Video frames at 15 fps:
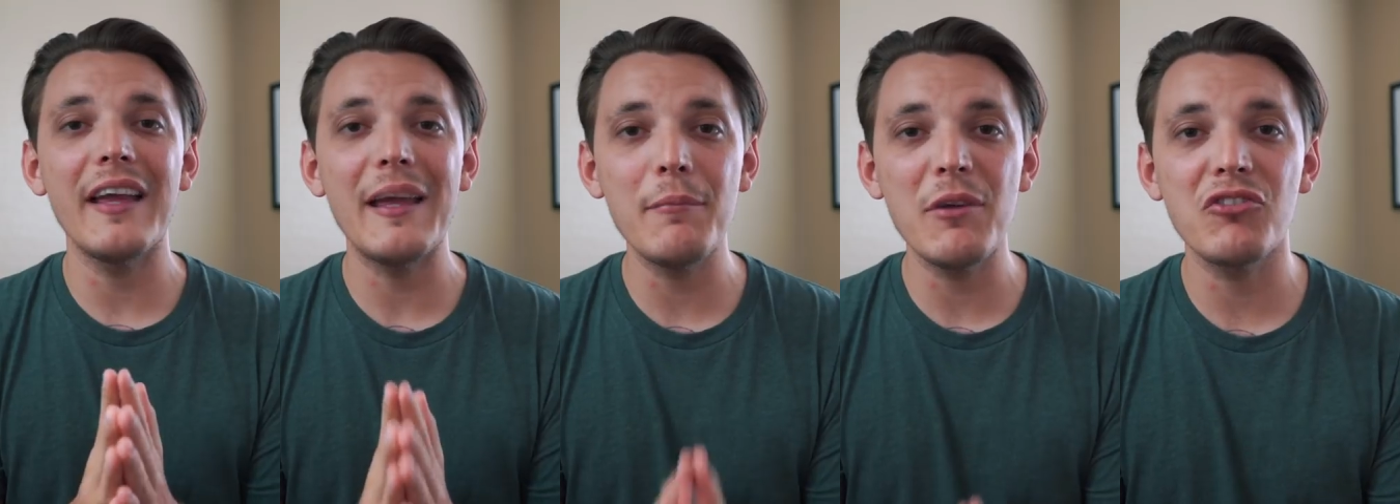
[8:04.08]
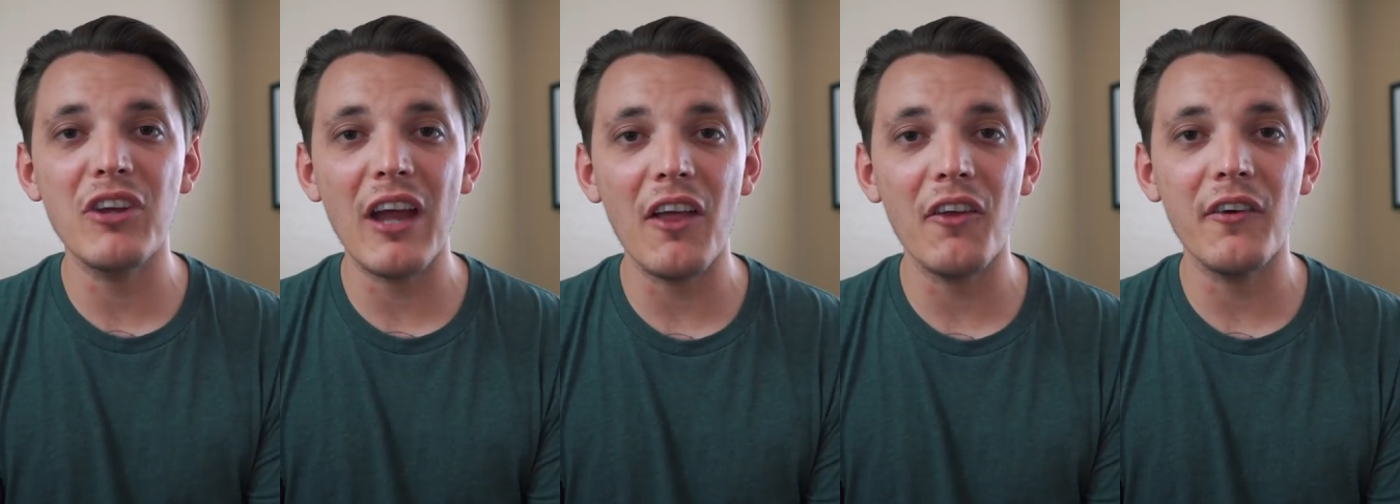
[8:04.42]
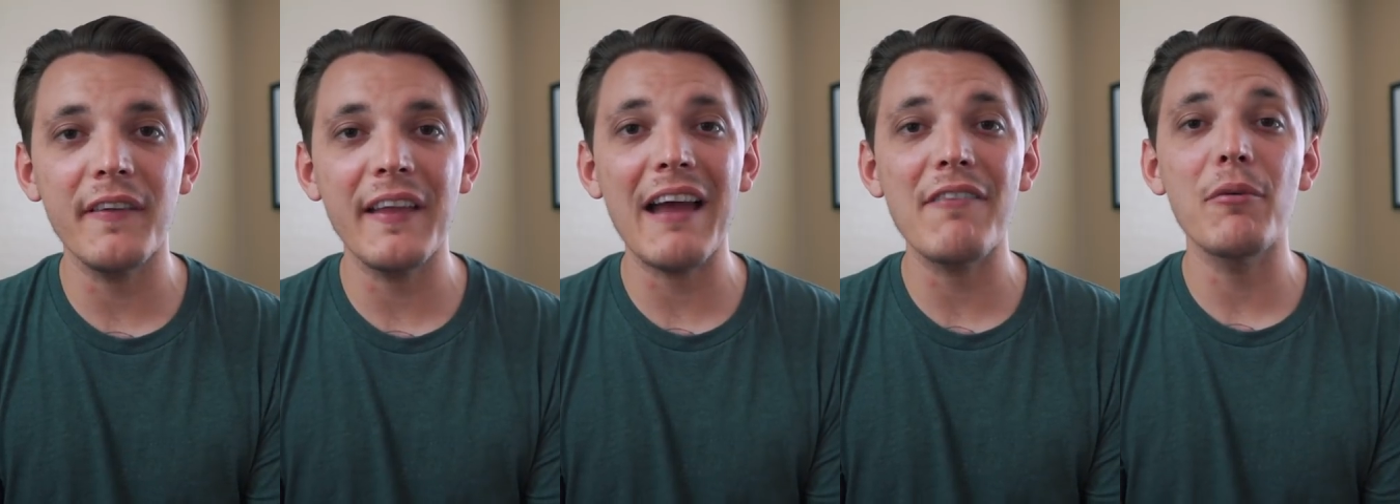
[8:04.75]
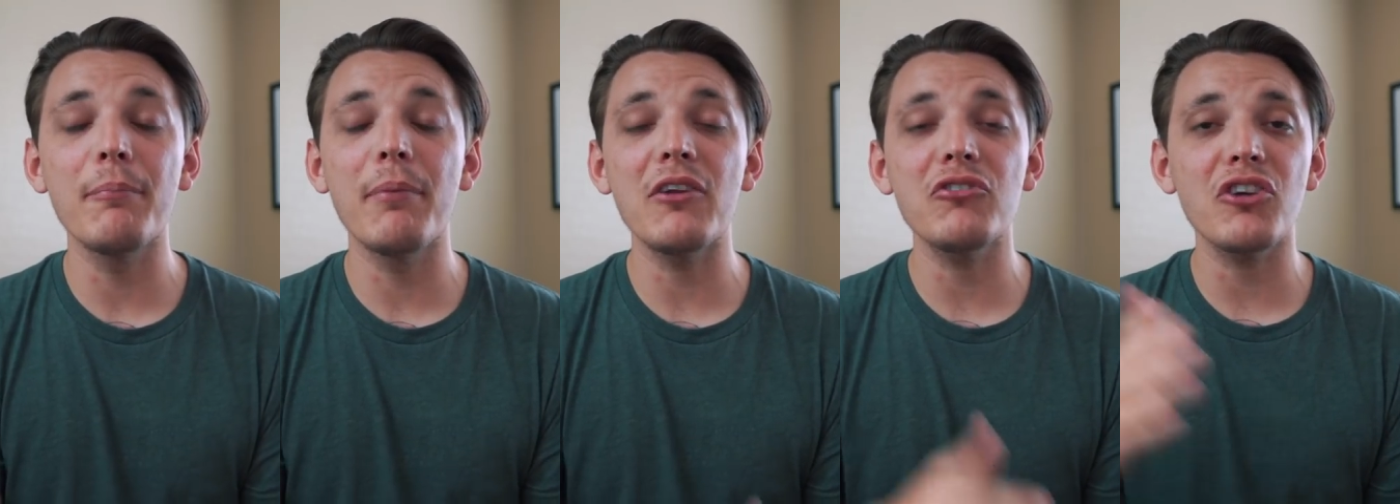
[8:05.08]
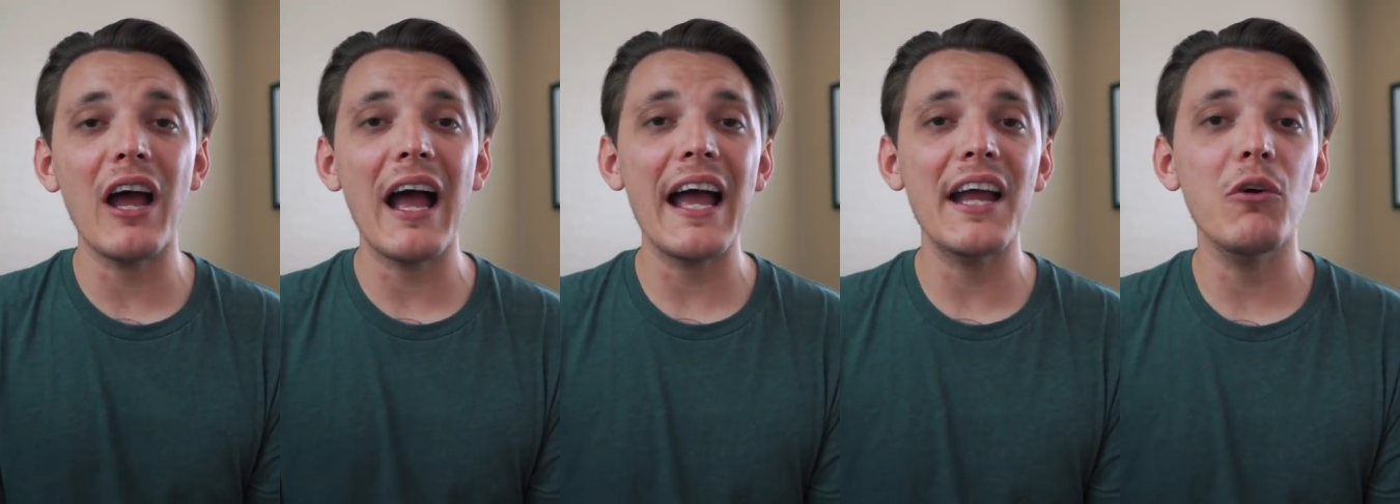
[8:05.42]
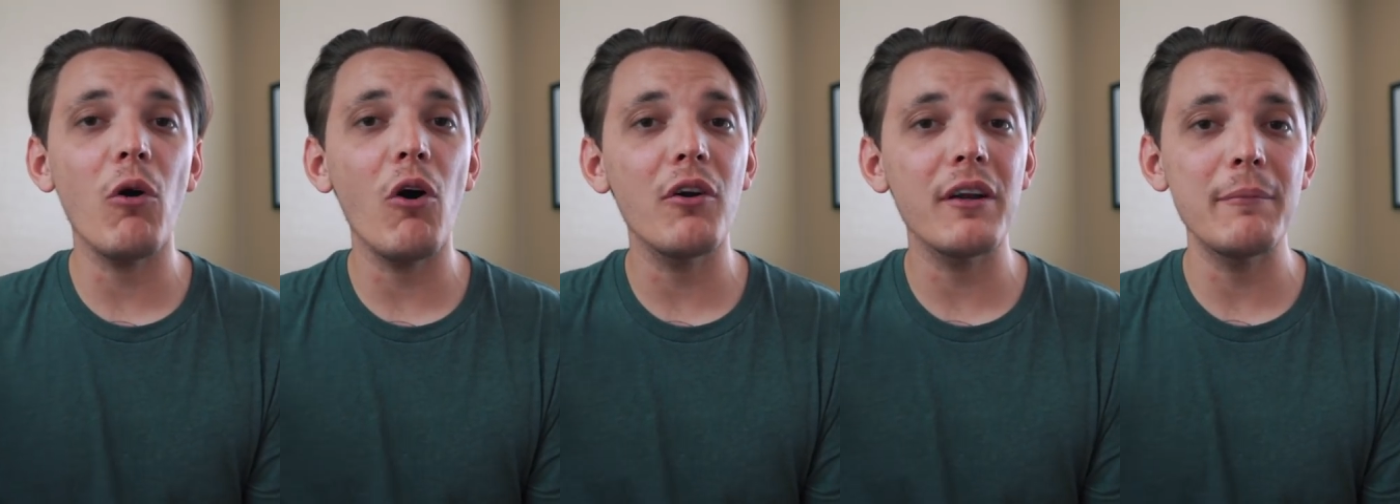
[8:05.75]
image gallery. They have a bunch of high
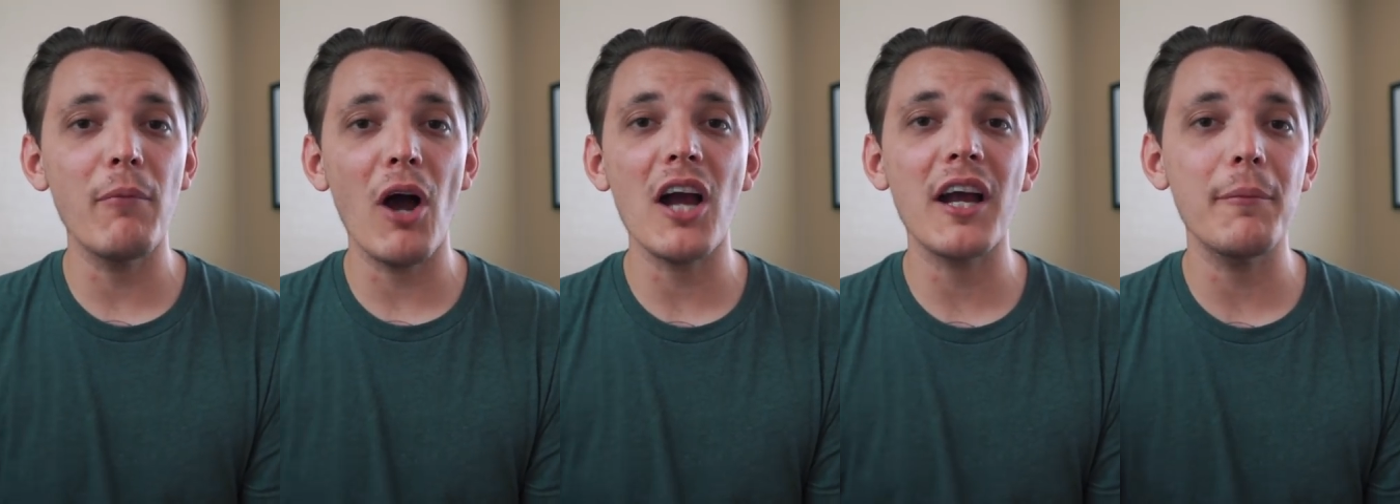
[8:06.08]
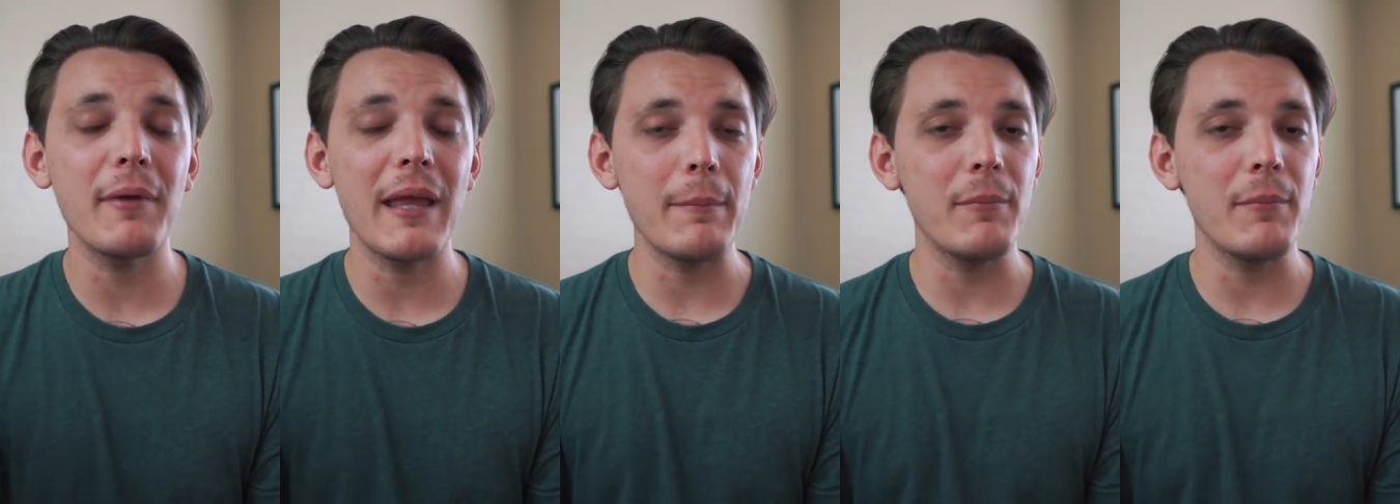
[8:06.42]
quality mock-up